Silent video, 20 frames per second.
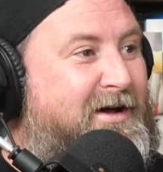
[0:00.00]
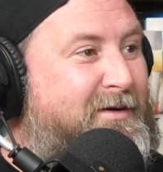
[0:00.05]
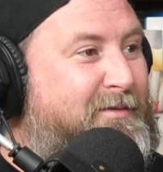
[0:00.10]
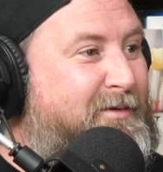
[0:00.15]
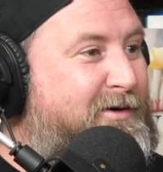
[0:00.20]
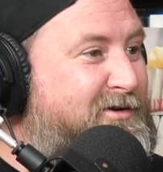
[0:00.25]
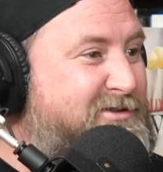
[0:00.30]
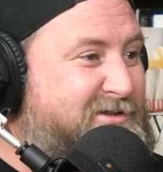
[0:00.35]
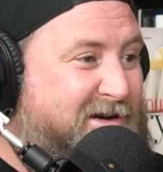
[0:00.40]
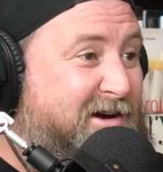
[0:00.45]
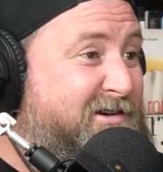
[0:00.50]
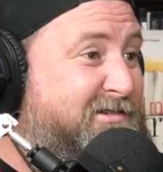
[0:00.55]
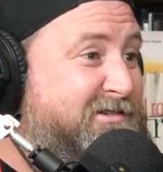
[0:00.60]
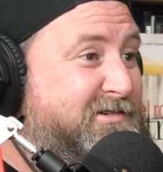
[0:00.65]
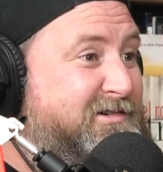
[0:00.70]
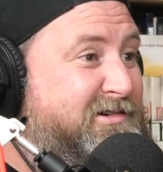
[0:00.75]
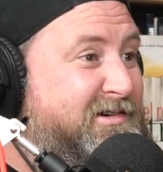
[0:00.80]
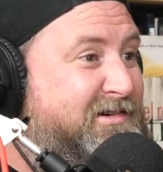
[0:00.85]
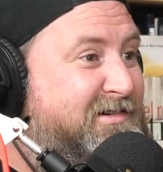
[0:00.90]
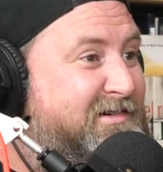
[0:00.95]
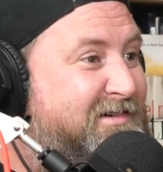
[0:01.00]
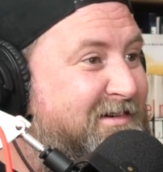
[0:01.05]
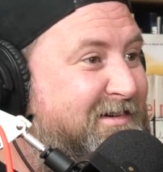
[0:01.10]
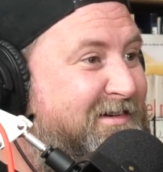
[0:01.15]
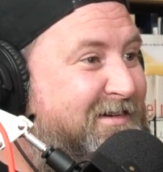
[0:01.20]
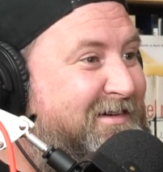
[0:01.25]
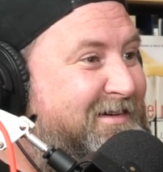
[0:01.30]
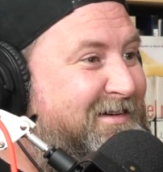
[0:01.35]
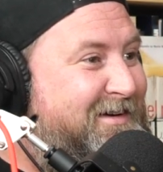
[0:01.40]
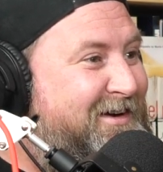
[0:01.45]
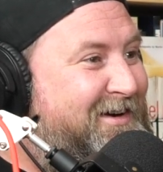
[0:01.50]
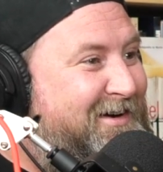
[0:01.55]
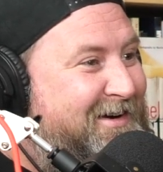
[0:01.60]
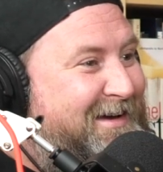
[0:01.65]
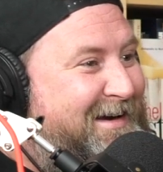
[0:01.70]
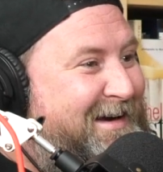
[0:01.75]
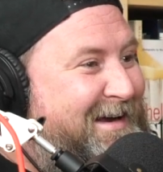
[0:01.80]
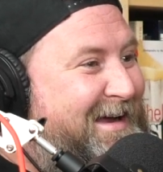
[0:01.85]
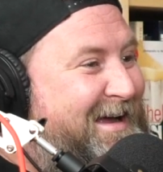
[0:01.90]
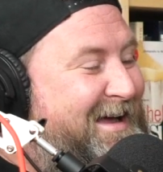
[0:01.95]
Um, I was like, I'll do it. You know,
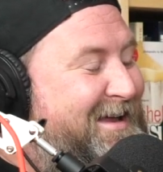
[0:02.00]
like,